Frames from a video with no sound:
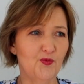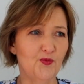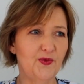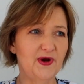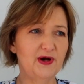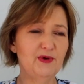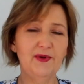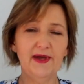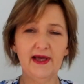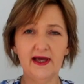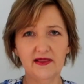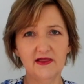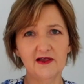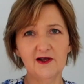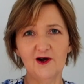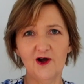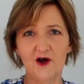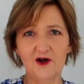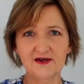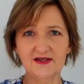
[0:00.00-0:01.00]
when we had the
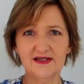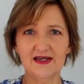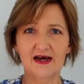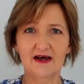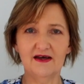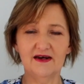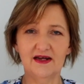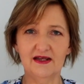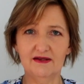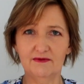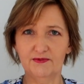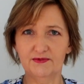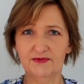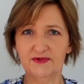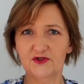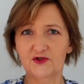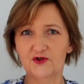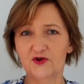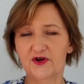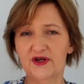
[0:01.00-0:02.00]
lockdown
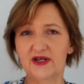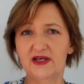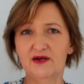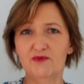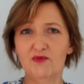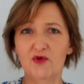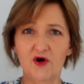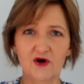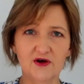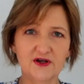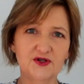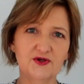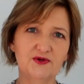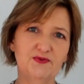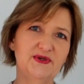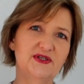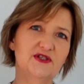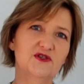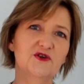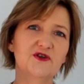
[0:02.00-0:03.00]
starting in
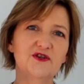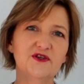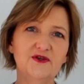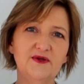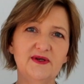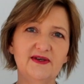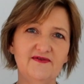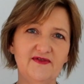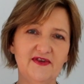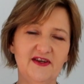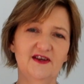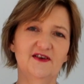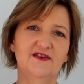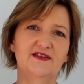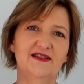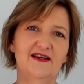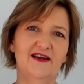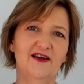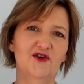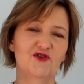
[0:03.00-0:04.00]
March, we started doing
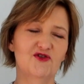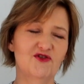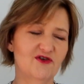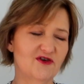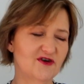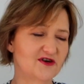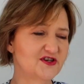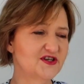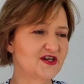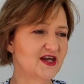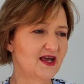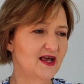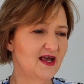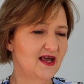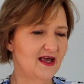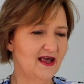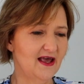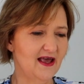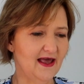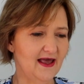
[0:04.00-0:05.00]
videos in our garage,
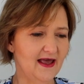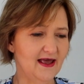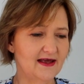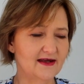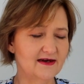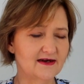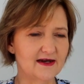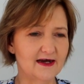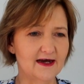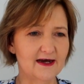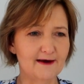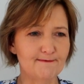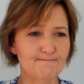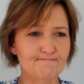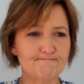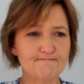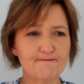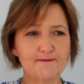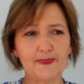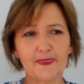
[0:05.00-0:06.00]
and
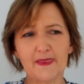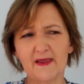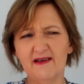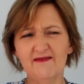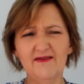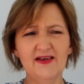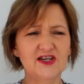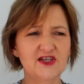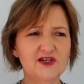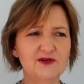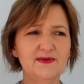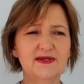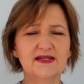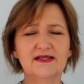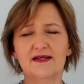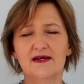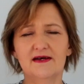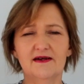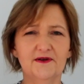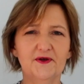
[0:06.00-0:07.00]
eventually we
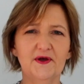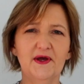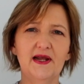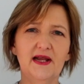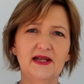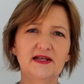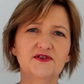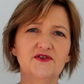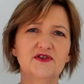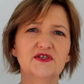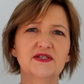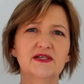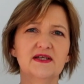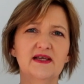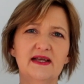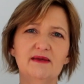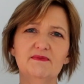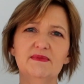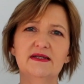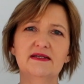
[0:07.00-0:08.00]
decided, okay, let's just
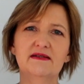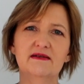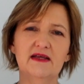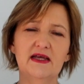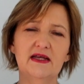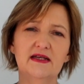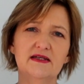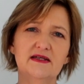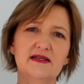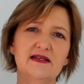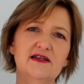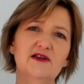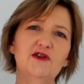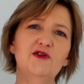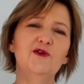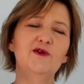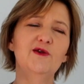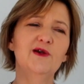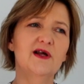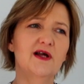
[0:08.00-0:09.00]
get a
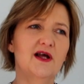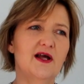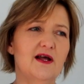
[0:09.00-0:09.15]
little